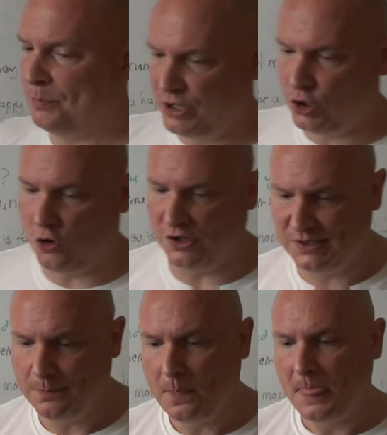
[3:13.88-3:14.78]

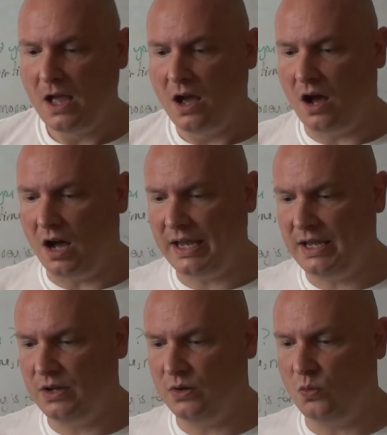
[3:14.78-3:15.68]
because
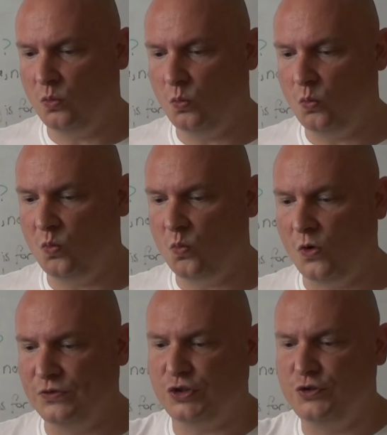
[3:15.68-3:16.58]
I
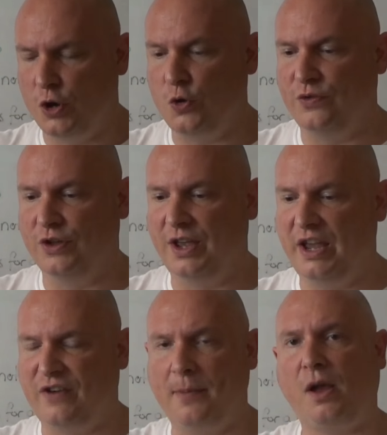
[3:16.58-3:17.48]
want to know that
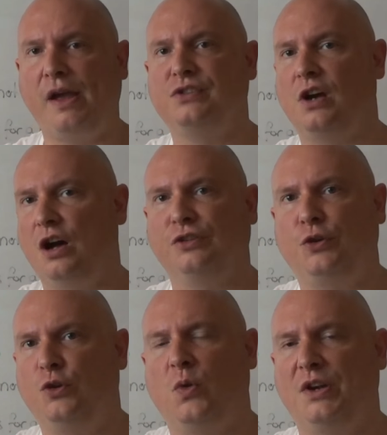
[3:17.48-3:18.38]
if I'm going to ask
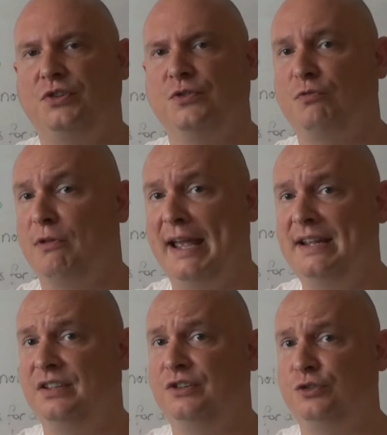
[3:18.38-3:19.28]
you questions
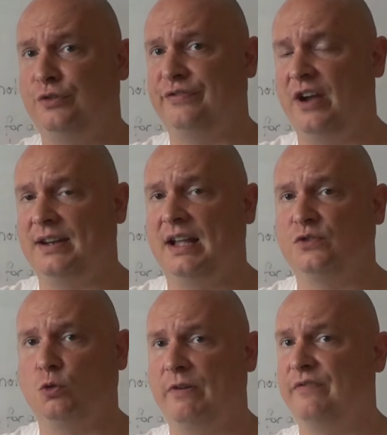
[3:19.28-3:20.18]
related to finance
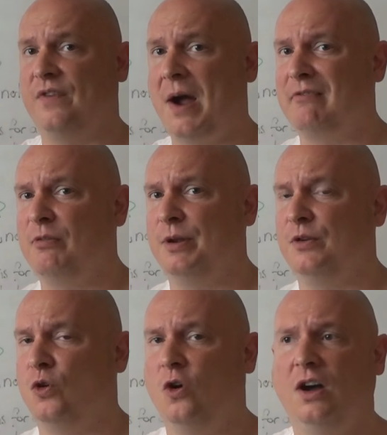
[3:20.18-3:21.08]
or environment
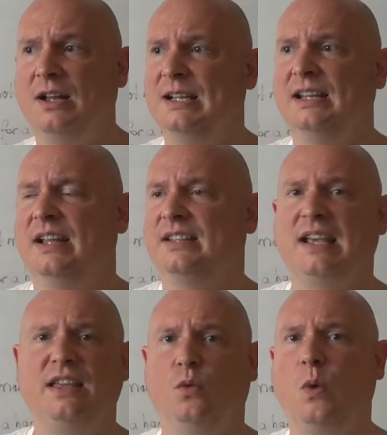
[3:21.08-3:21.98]
or let's say
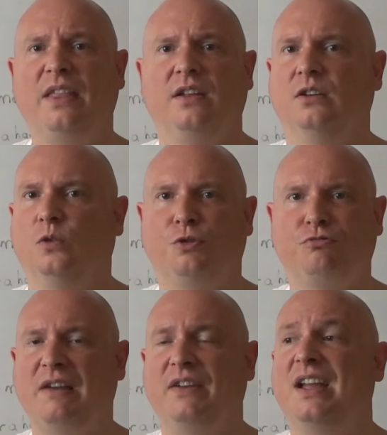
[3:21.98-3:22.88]
the weather or
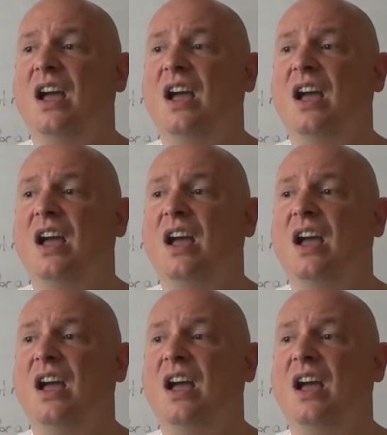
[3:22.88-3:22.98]
traveling,